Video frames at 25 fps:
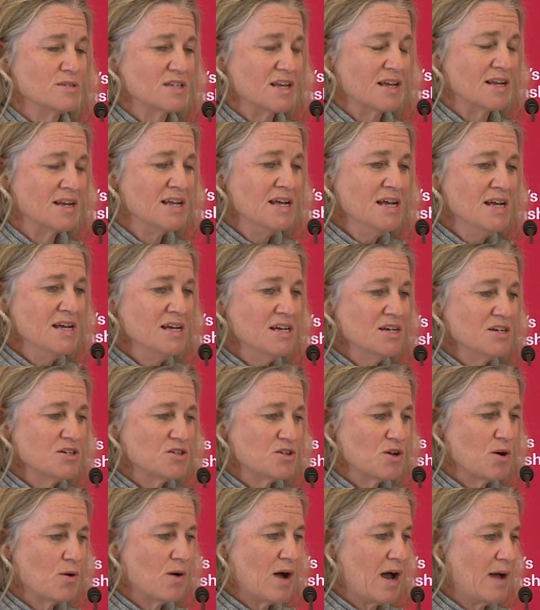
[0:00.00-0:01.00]
And
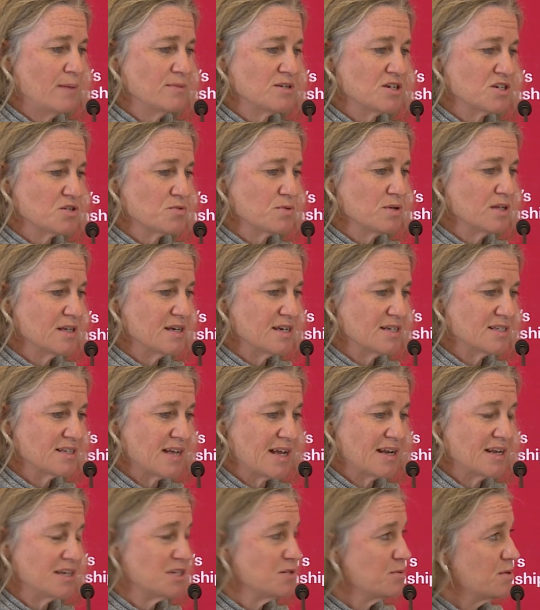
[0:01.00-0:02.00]
so I'm just really
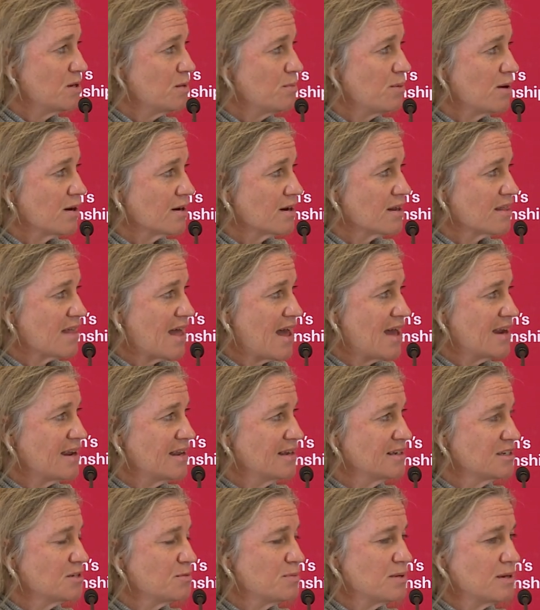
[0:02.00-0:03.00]
excited to be a part of that
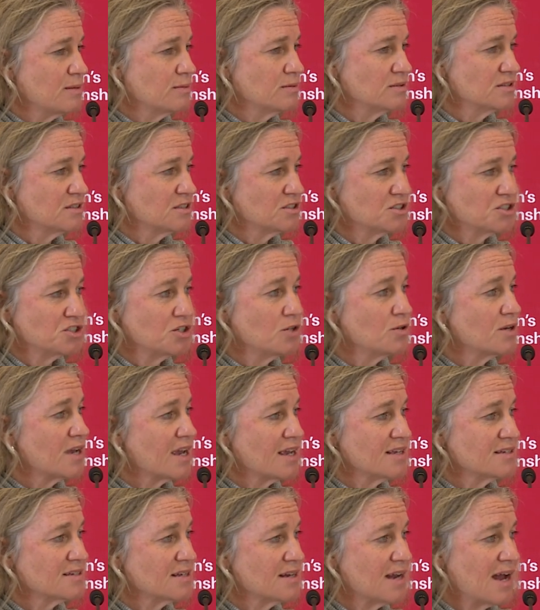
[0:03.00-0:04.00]
and to be able to
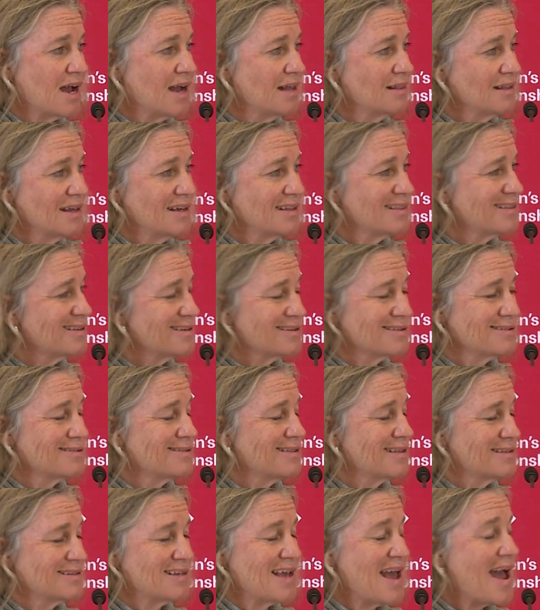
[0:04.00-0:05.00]
showcase and highlight the,
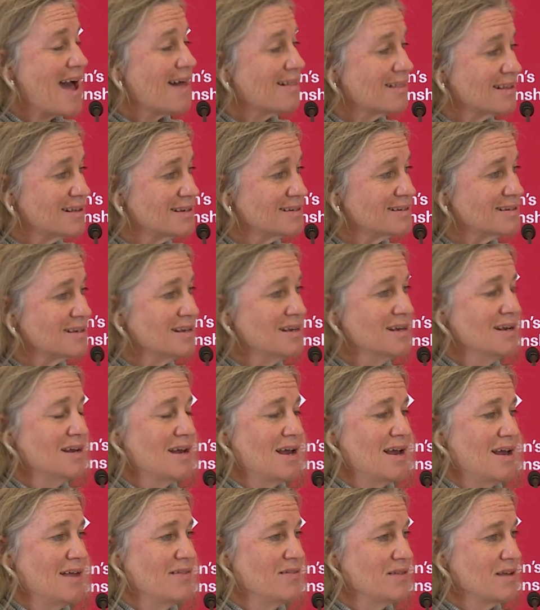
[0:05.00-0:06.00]
the talent
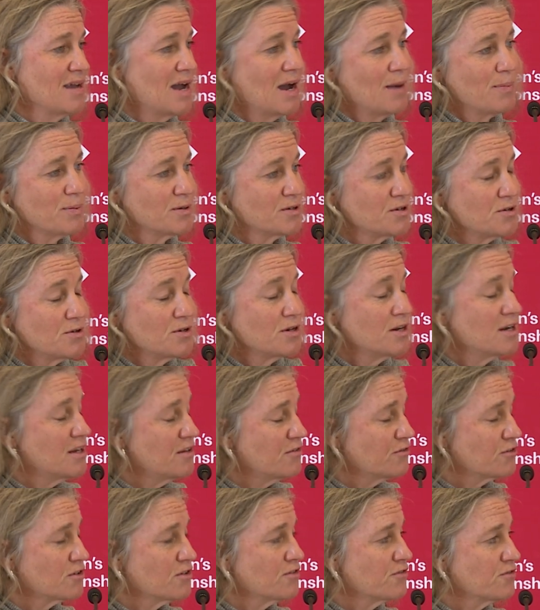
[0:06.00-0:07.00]
and the opportunity
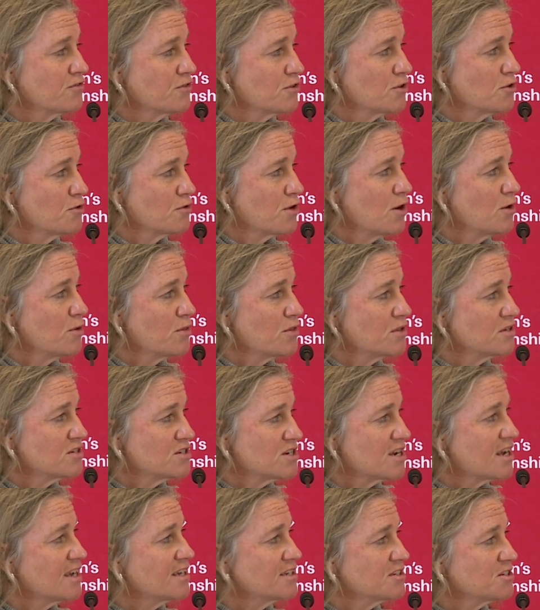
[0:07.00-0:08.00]
for, for growth and
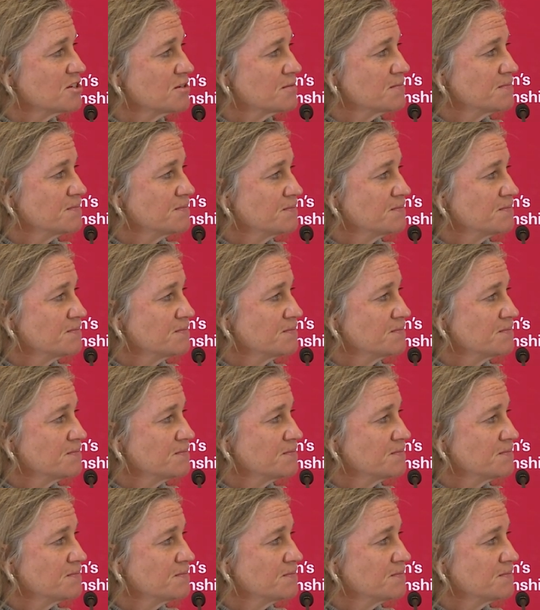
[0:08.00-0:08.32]
change